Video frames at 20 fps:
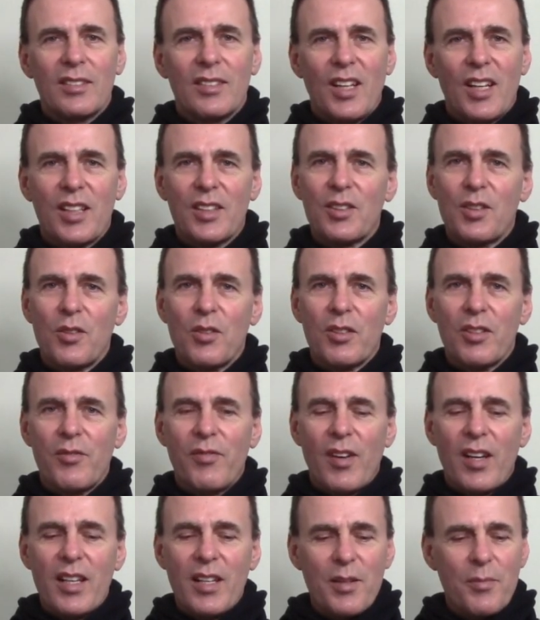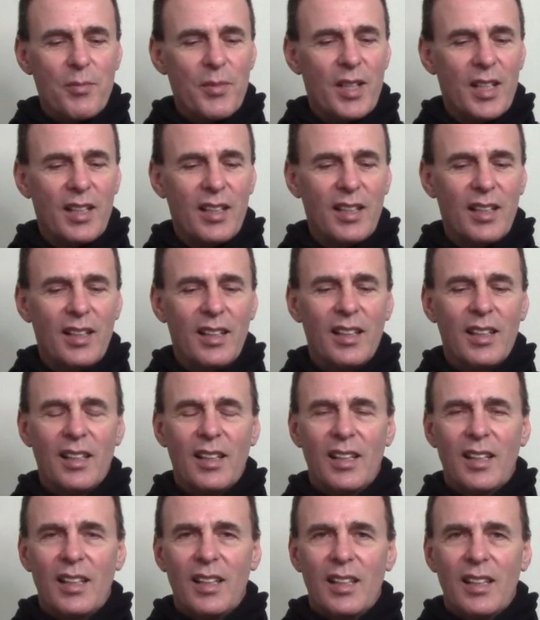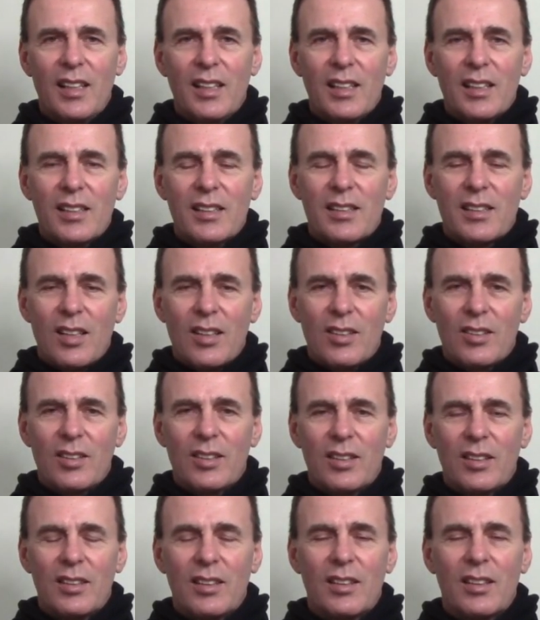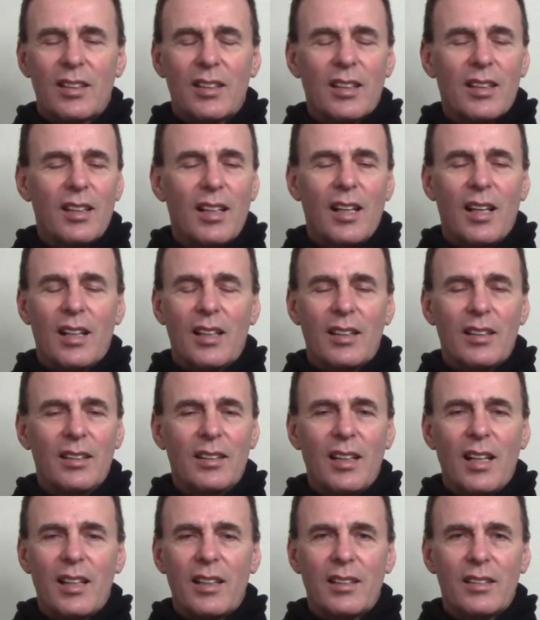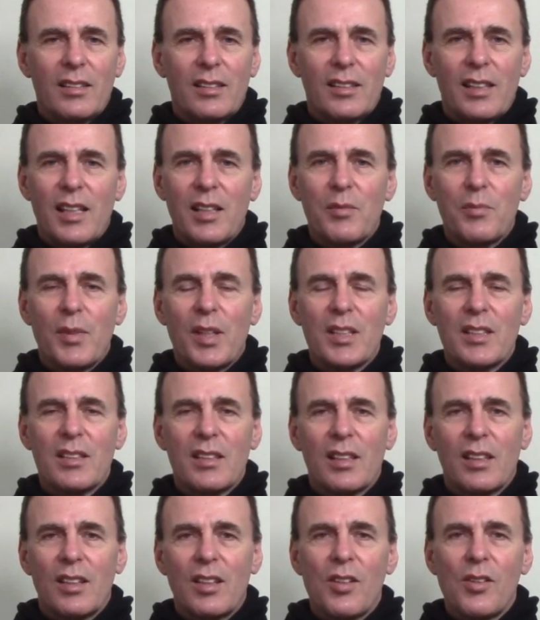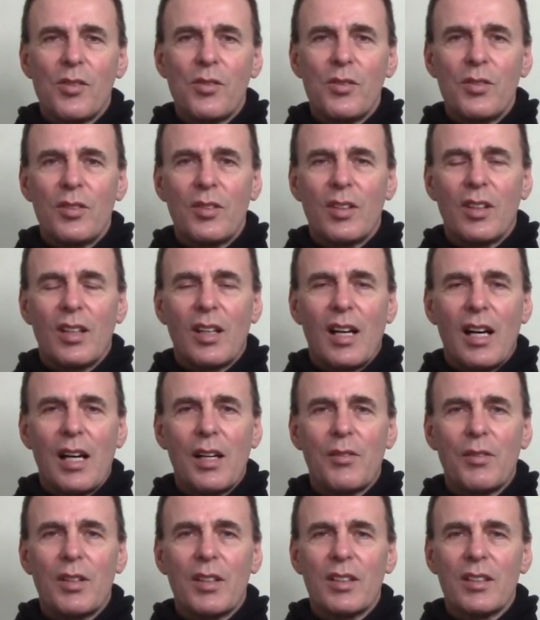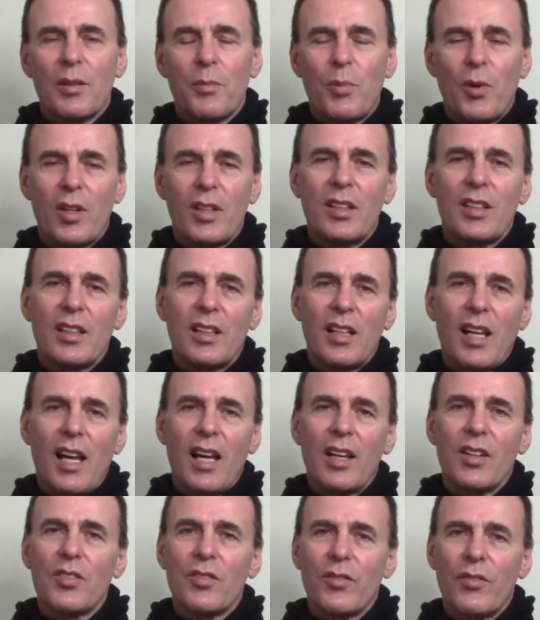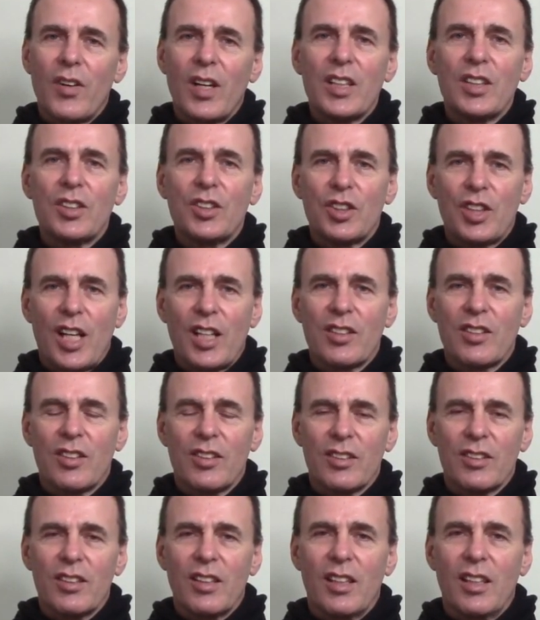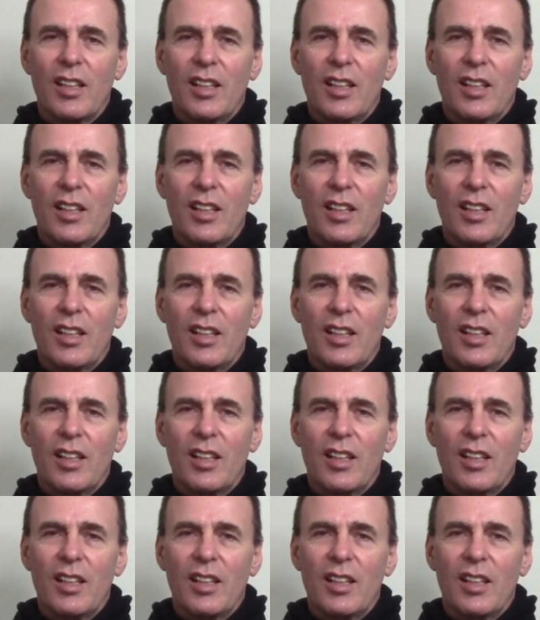Let us glorify him. So, 9 or 10 months ago, I was appointed as a vice chancellor.